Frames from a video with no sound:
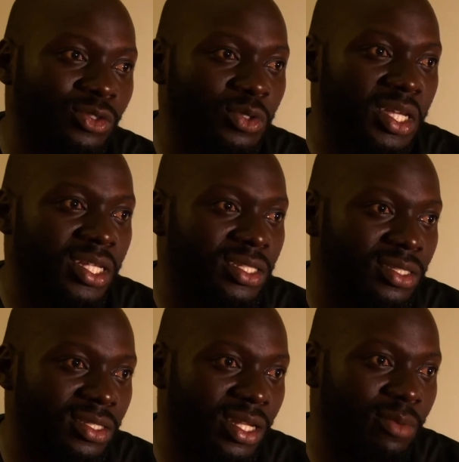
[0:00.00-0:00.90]
2
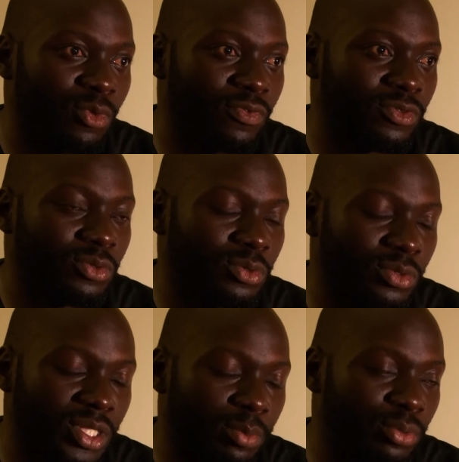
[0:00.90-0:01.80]
years, then I moved to
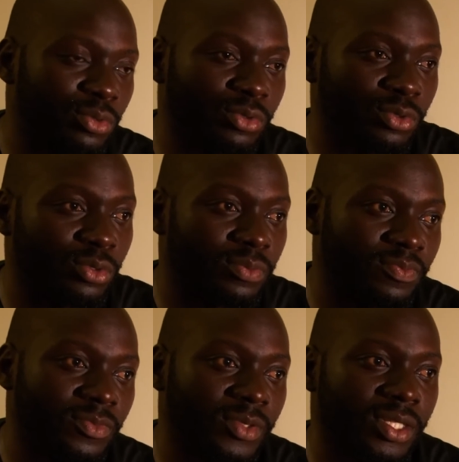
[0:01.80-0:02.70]
Chapungu
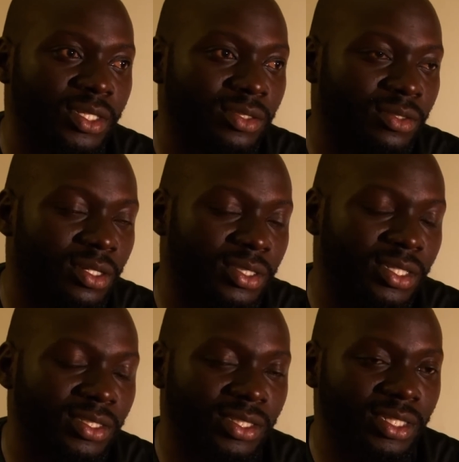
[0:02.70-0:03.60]
in
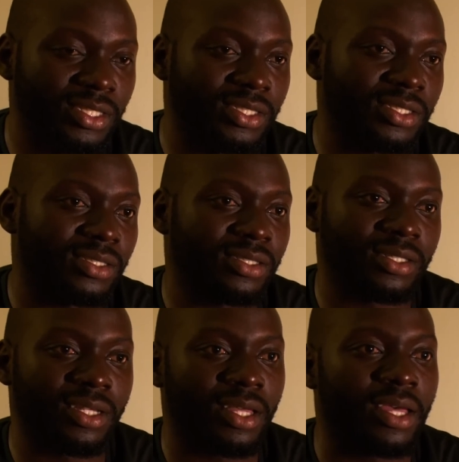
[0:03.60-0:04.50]
2006.
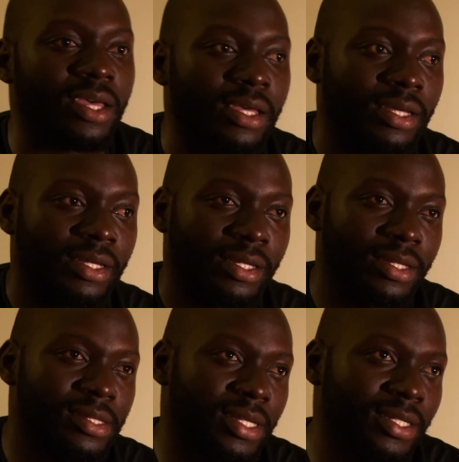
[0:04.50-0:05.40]

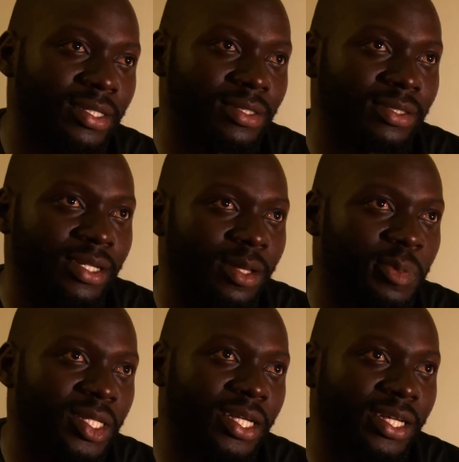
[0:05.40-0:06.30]
Then I
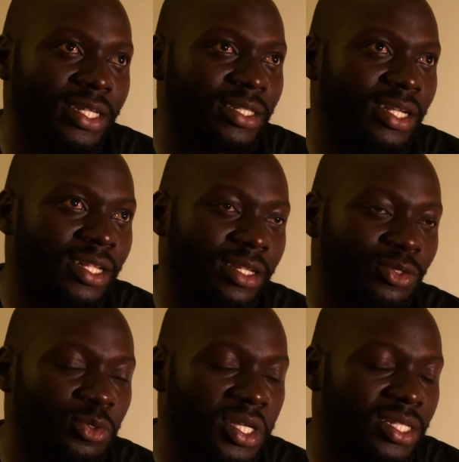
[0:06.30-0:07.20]
played again another
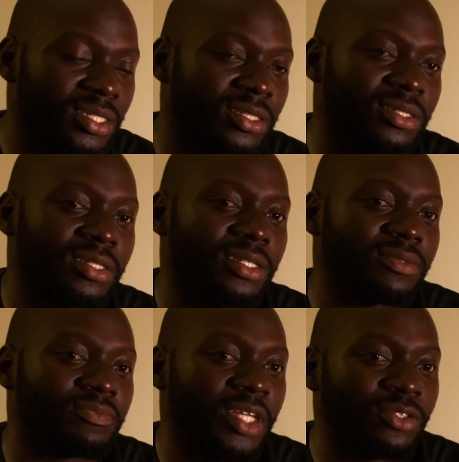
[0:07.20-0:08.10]
2 years,
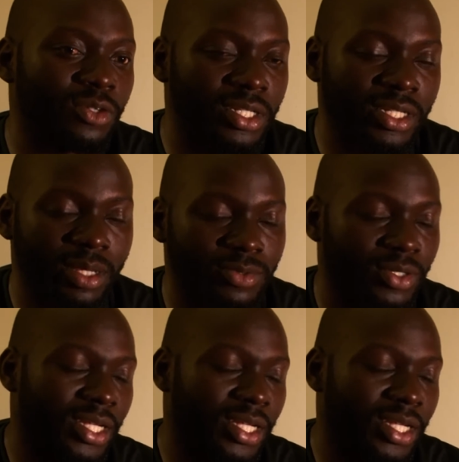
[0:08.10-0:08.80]
then I joined Caps